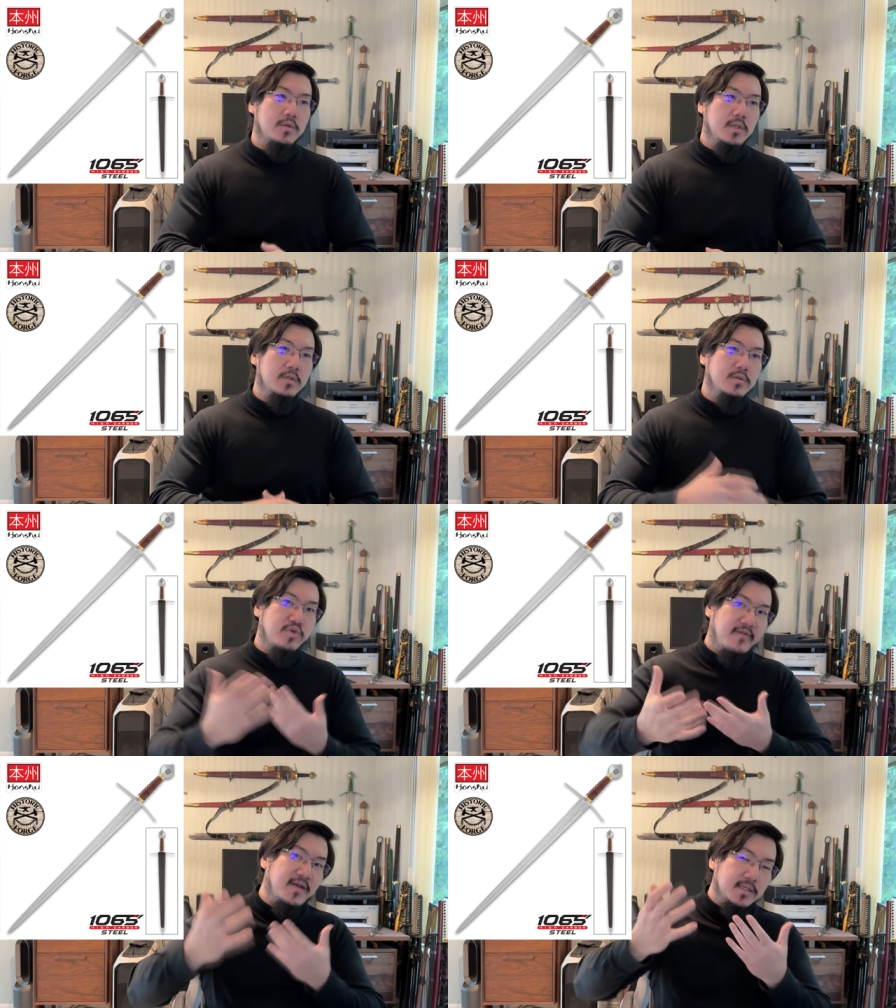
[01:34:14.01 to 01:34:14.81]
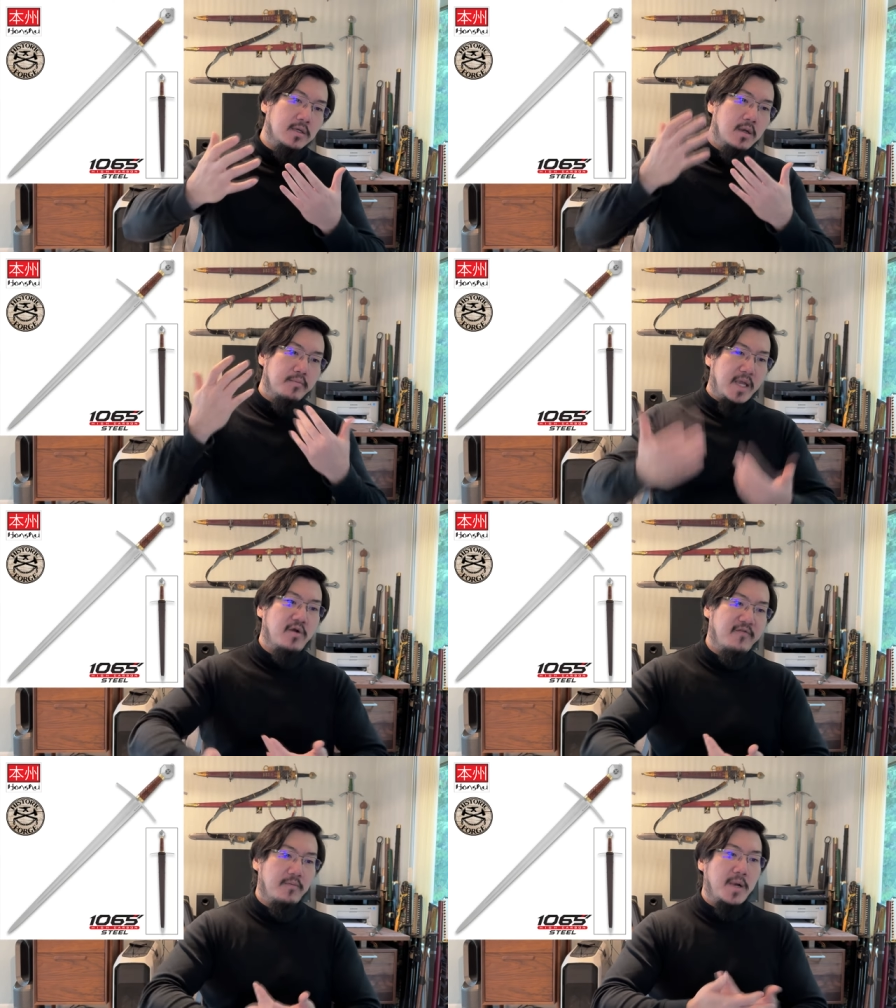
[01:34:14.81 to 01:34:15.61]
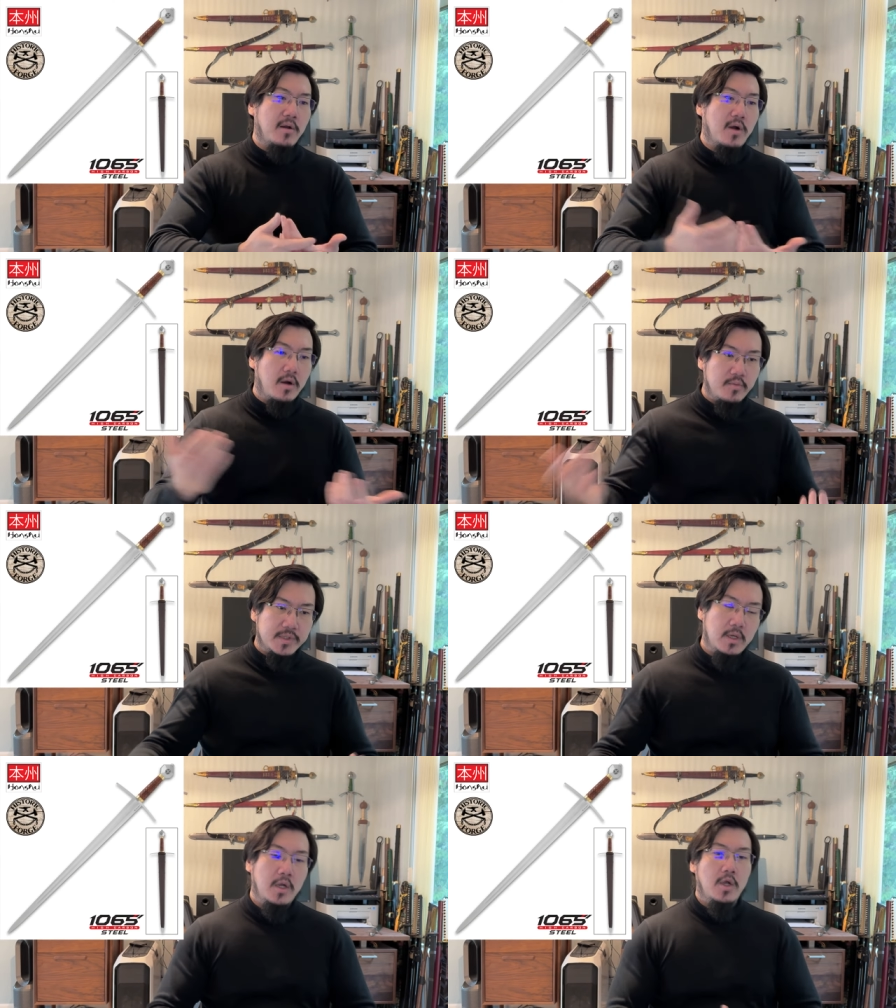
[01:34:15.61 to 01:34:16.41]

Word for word: the previous maker for Balaur Arms,